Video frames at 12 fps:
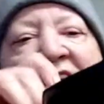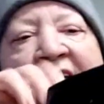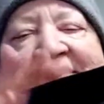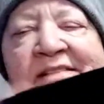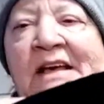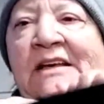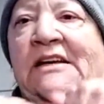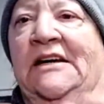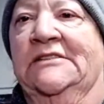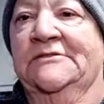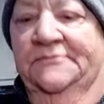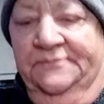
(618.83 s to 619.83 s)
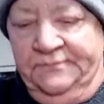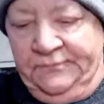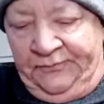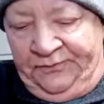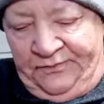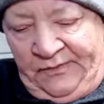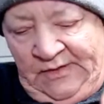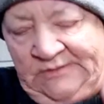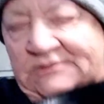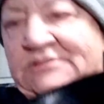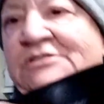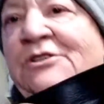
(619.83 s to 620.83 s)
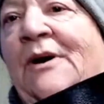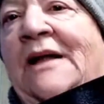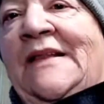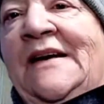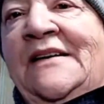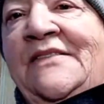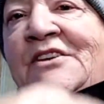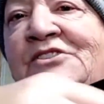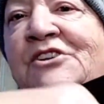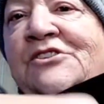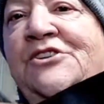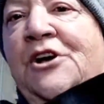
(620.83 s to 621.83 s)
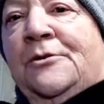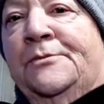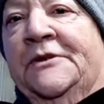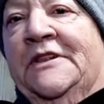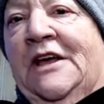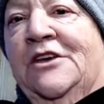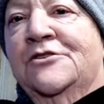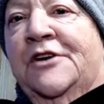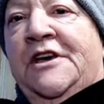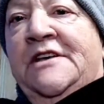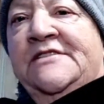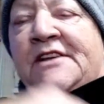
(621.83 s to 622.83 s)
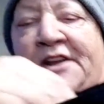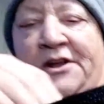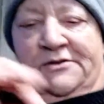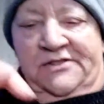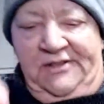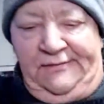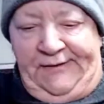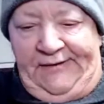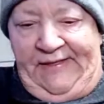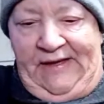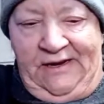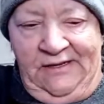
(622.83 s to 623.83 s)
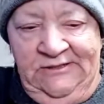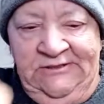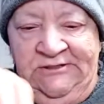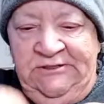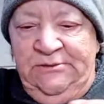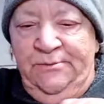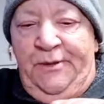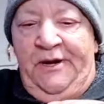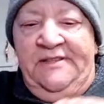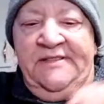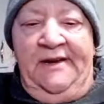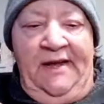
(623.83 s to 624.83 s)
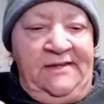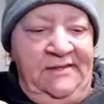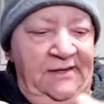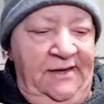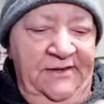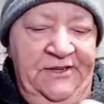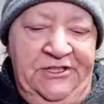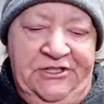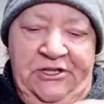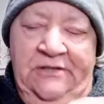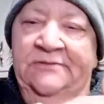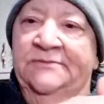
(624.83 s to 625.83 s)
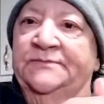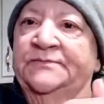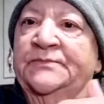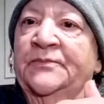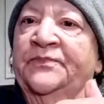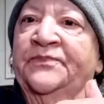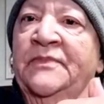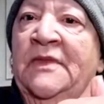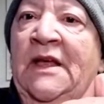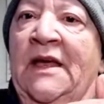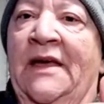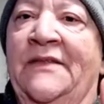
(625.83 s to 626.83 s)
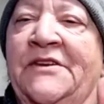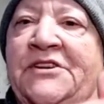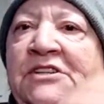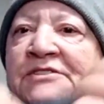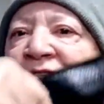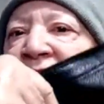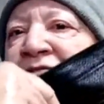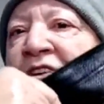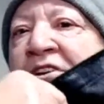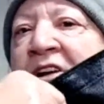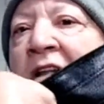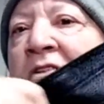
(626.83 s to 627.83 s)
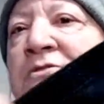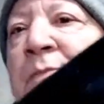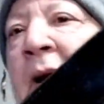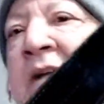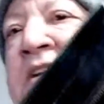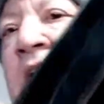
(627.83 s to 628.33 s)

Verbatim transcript: has like um you know, I like these because you can put like your keys in here and stuff like that. Mm-hmm. But it's in excellent condition, and it's just fifteen dollars buy it